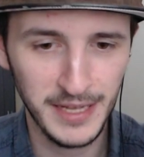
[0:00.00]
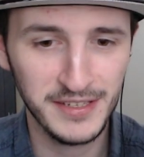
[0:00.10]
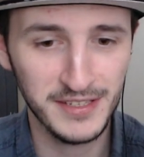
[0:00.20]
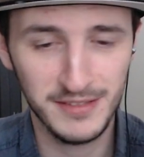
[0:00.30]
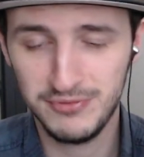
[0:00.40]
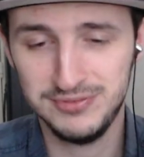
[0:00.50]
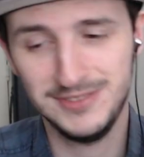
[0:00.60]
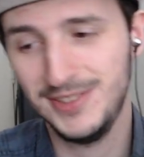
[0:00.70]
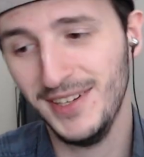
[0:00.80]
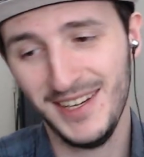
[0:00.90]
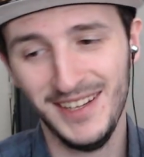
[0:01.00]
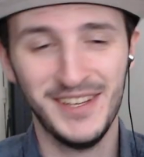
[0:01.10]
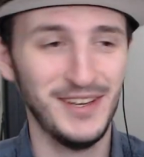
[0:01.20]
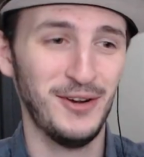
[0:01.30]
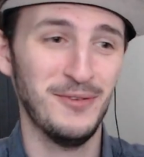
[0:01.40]

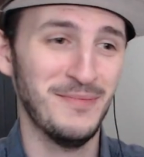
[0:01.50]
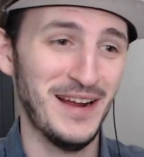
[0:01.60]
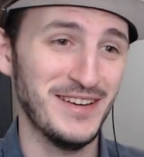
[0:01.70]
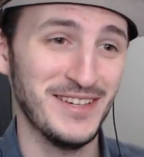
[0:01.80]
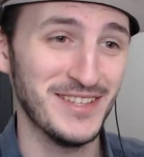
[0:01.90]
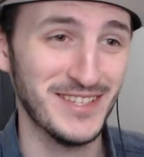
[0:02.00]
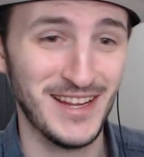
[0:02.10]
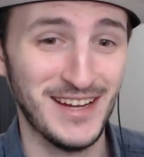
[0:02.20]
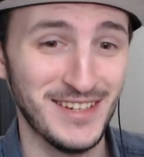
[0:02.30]
didn't... Yo, man didn't stand a